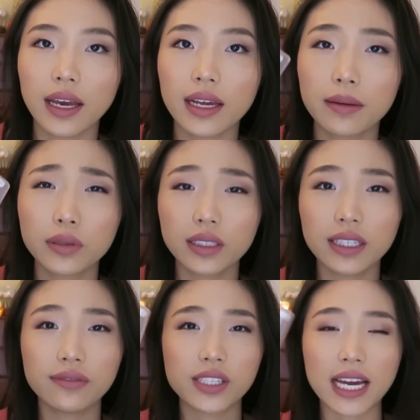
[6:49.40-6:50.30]
and I
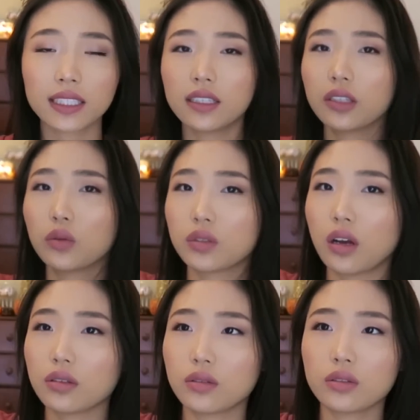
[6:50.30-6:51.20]
believe Jacqueline Hill was
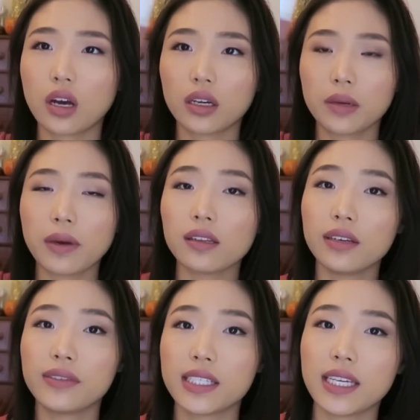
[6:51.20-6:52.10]
also talking about
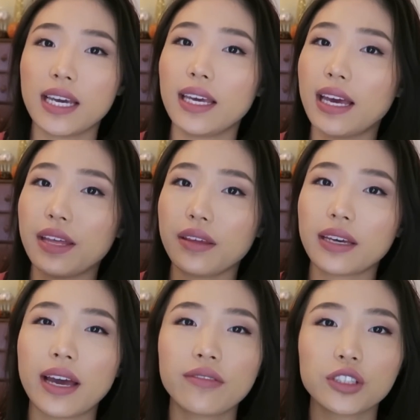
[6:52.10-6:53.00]
Loving Tan. I
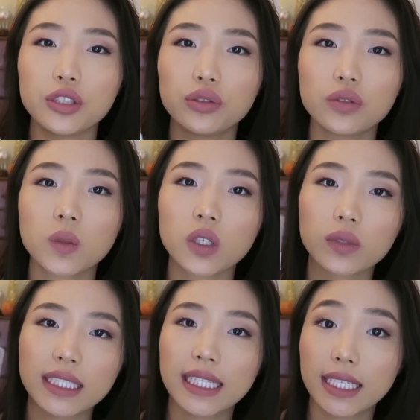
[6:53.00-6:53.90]
think every YouTuber
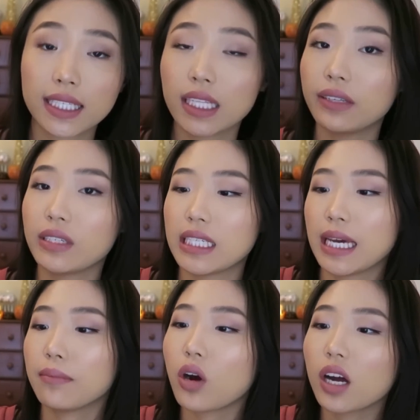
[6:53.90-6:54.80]
really likes Loving
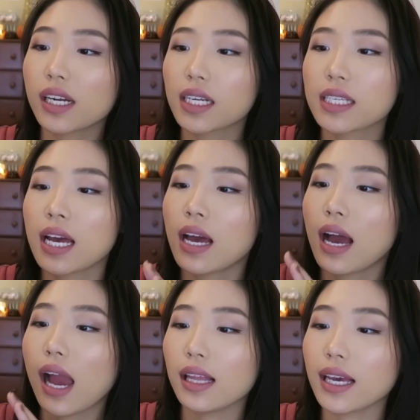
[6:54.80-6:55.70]
Tan products.
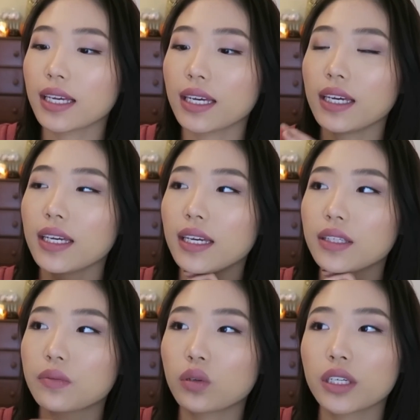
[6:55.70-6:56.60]
I like it.
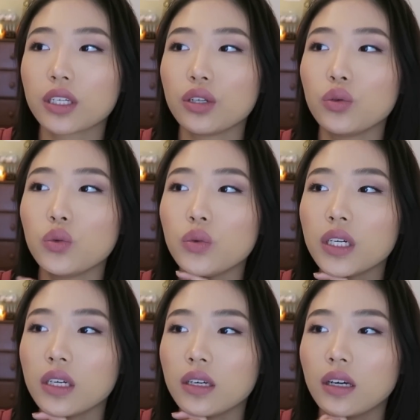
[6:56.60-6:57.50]
It's pretty
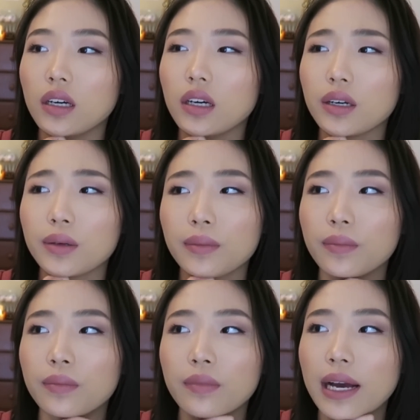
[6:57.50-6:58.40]
good.
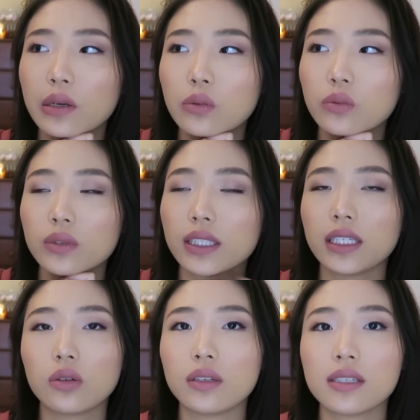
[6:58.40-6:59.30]
Um, I don't really
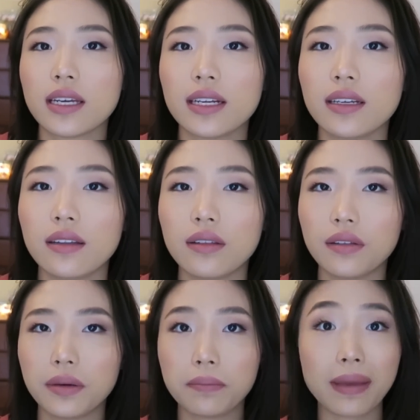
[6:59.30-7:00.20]
notice
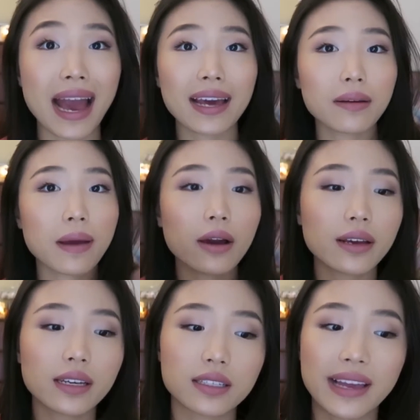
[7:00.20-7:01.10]
anything bad about
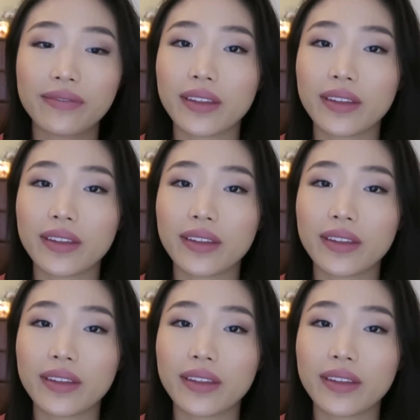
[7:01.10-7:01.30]
it because I've